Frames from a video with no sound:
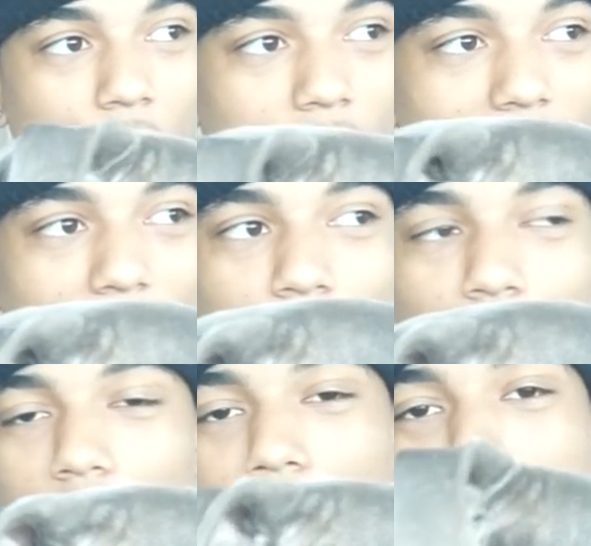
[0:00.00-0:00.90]
zooted. I don't
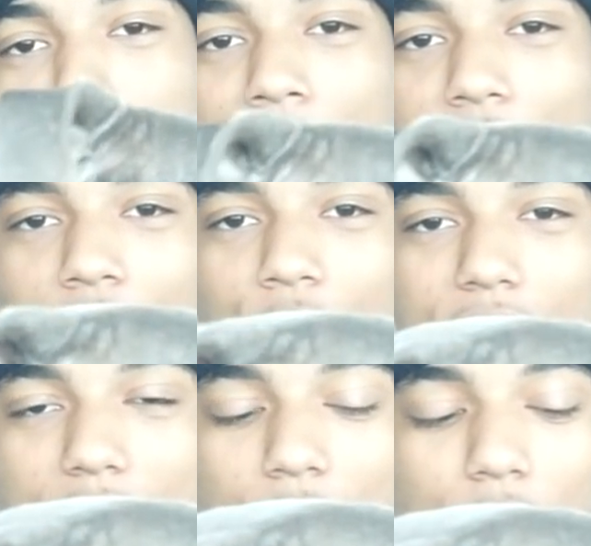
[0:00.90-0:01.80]
know if he
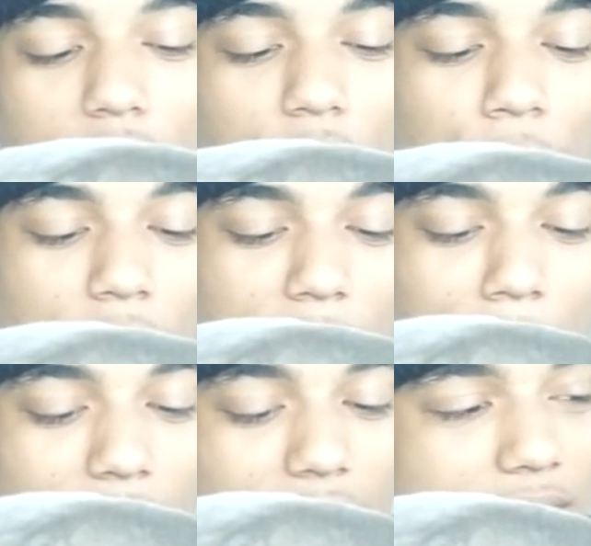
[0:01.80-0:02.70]
paranoid, zooted, or
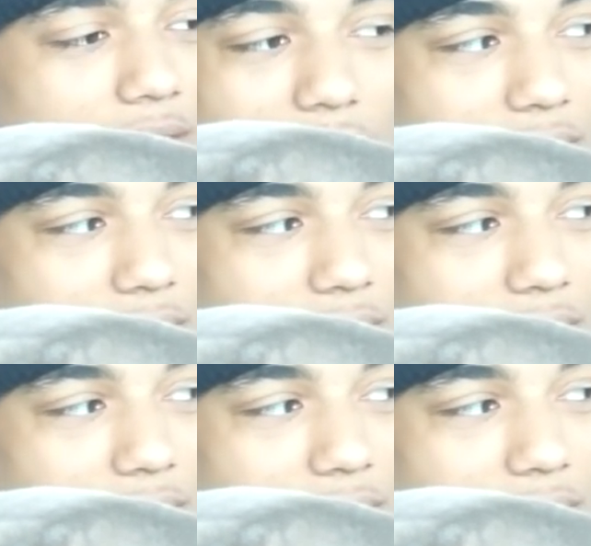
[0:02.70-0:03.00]
what, but because he's